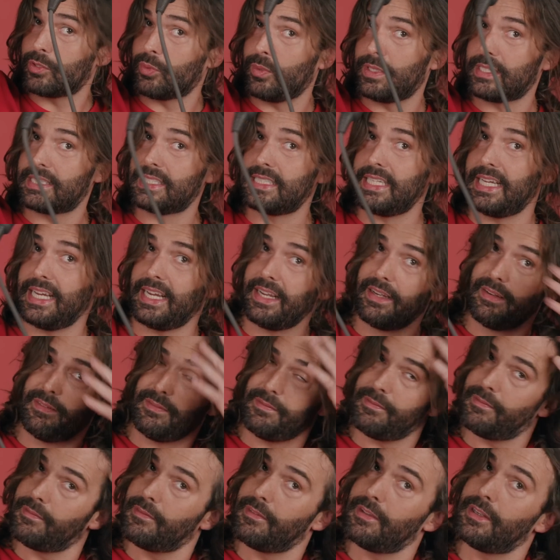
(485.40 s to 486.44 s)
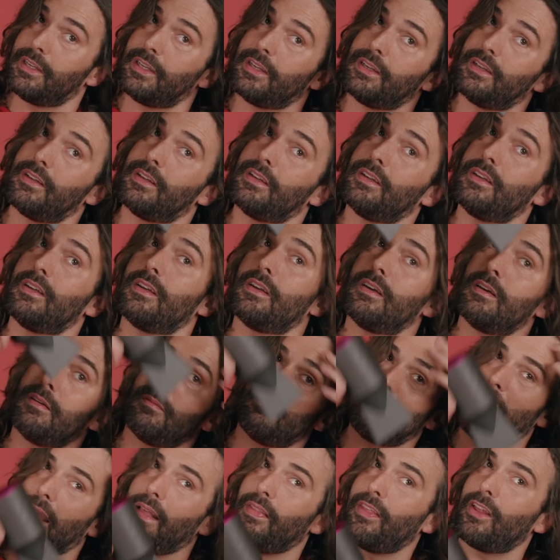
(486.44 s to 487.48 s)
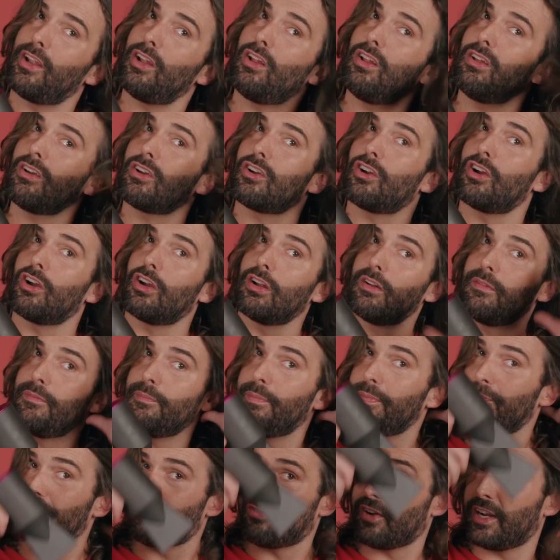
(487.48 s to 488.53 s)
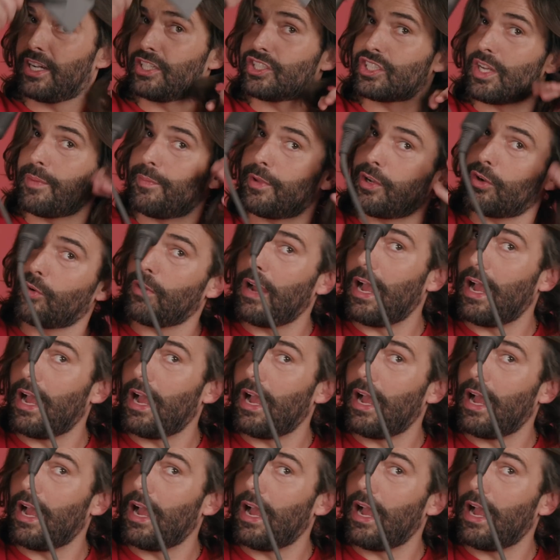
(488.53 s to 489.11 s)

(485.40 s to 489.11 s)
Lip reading: twisting. My little curtain fringe I'm gonna